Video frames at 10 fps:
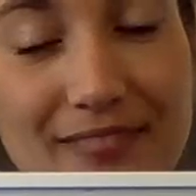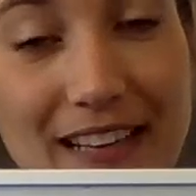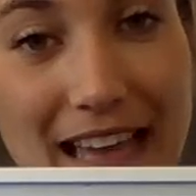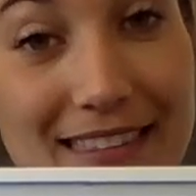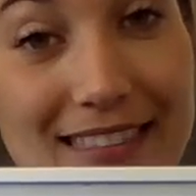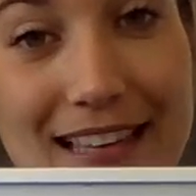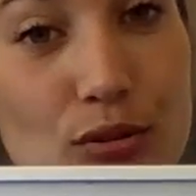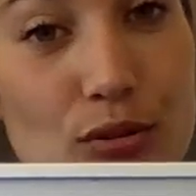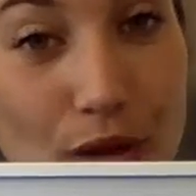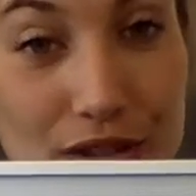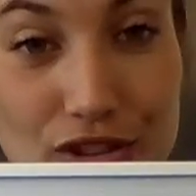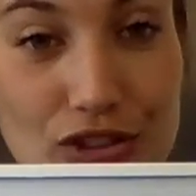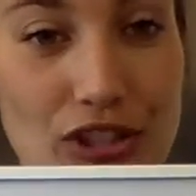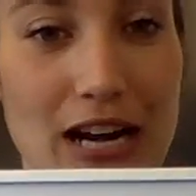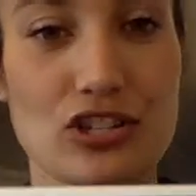Okay, that's one
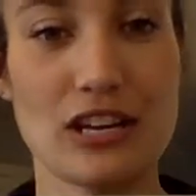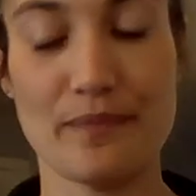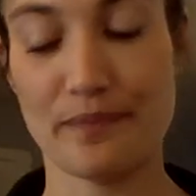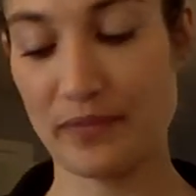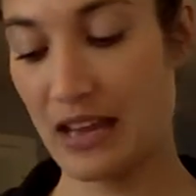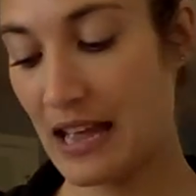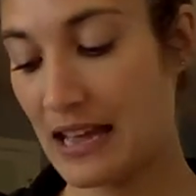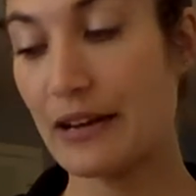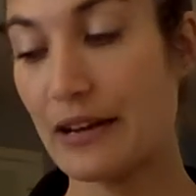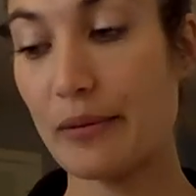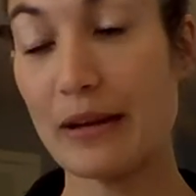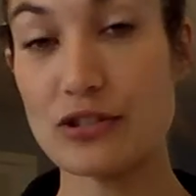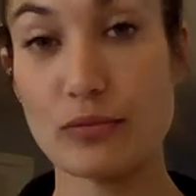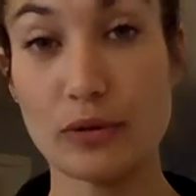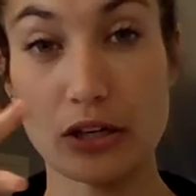strategy. Now I
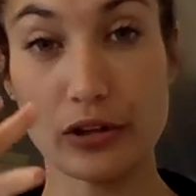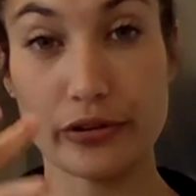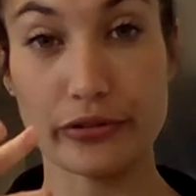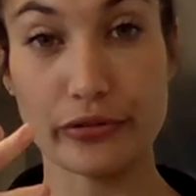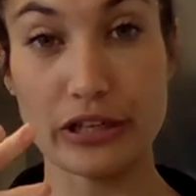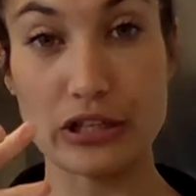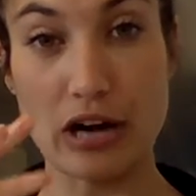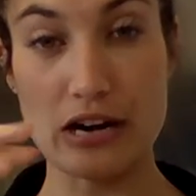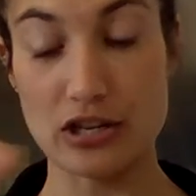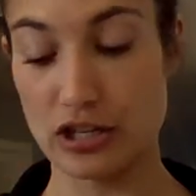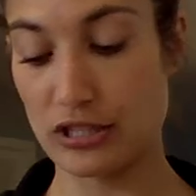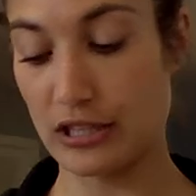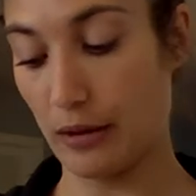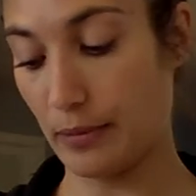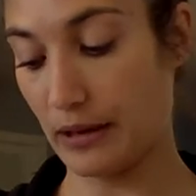mentioned we're going to learn 3 strategies to
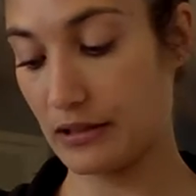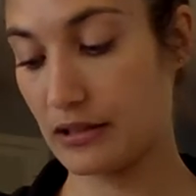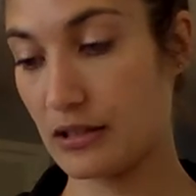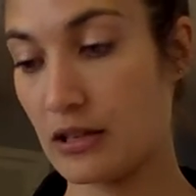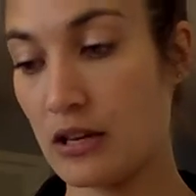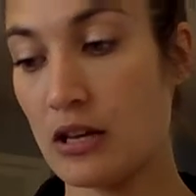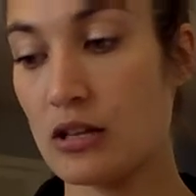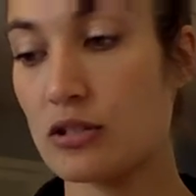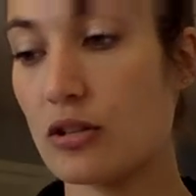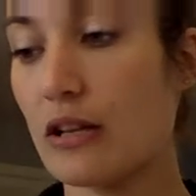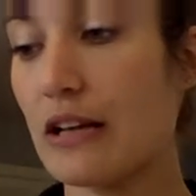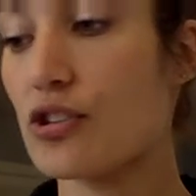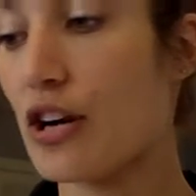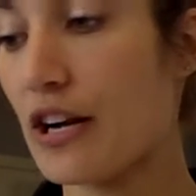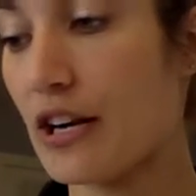help us. So let's
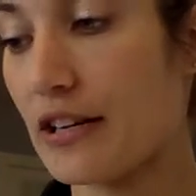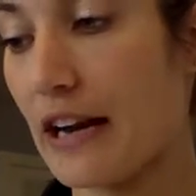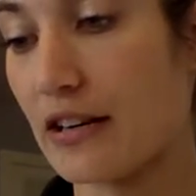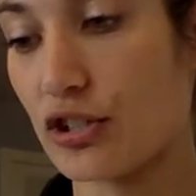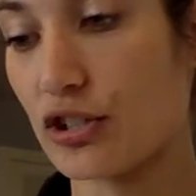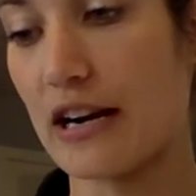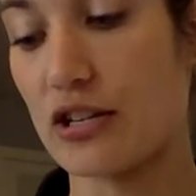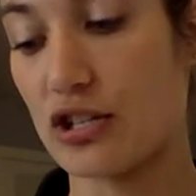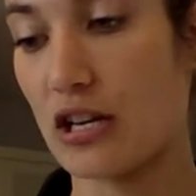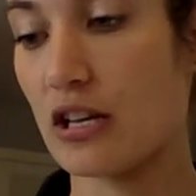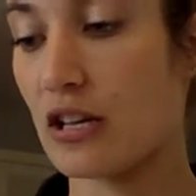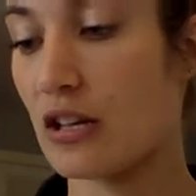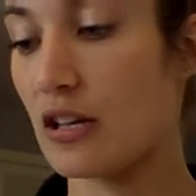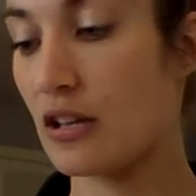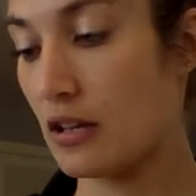try our next strategy,
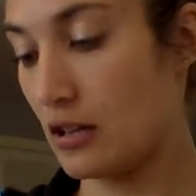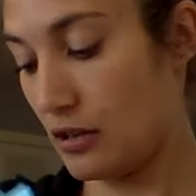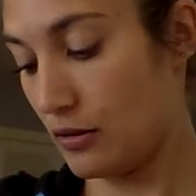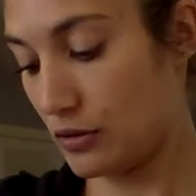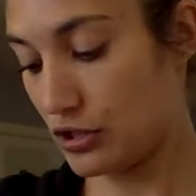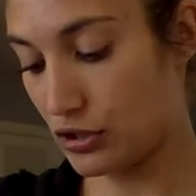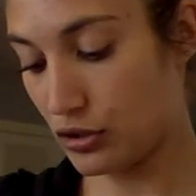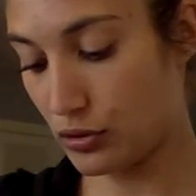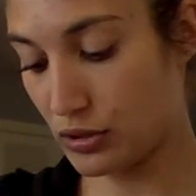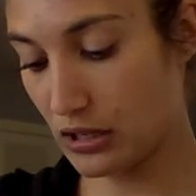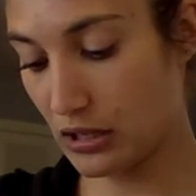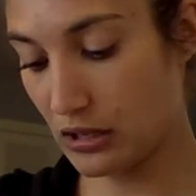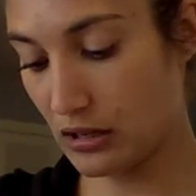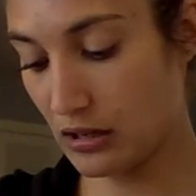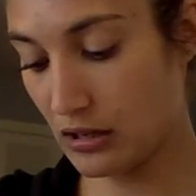which is using
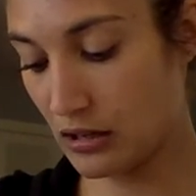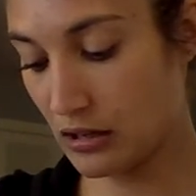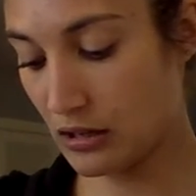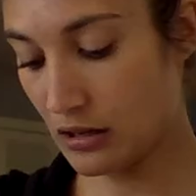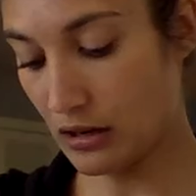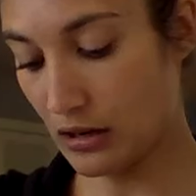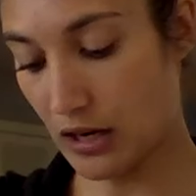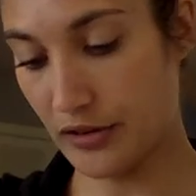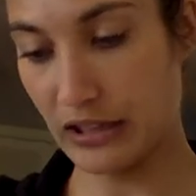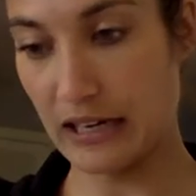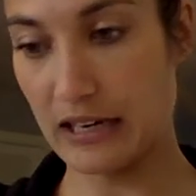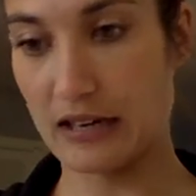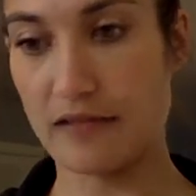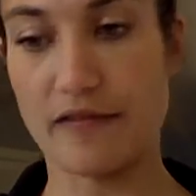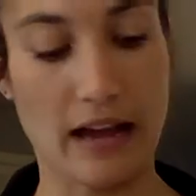our
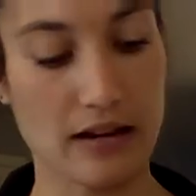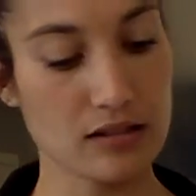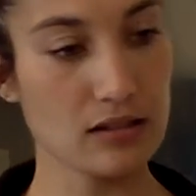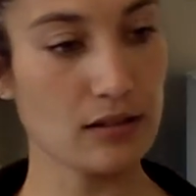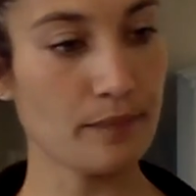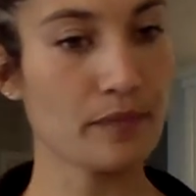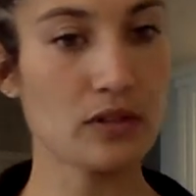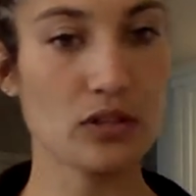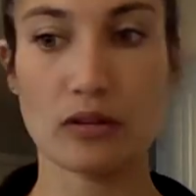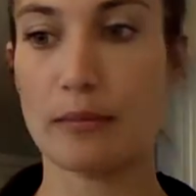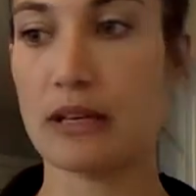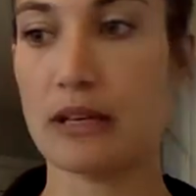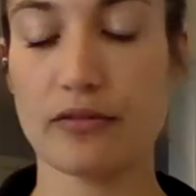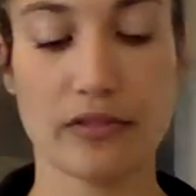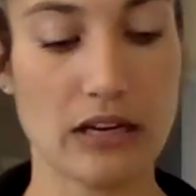related facts. So let me
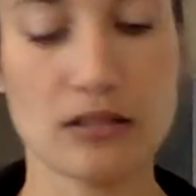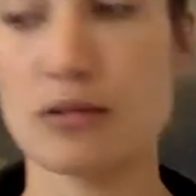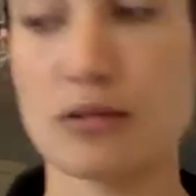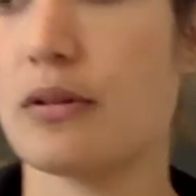erase